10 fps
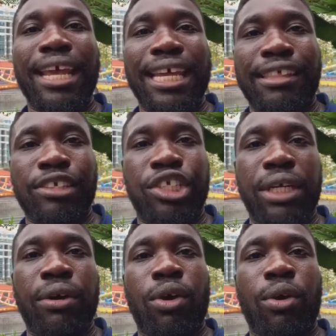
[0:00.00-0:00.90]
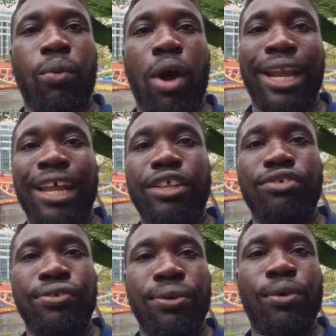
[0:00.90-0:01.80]
either zero or one,
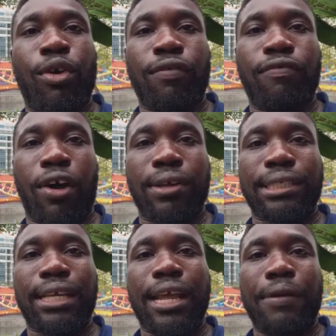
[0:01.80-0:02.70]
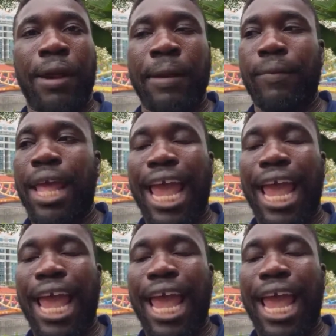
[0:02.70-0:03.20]
true or false, right?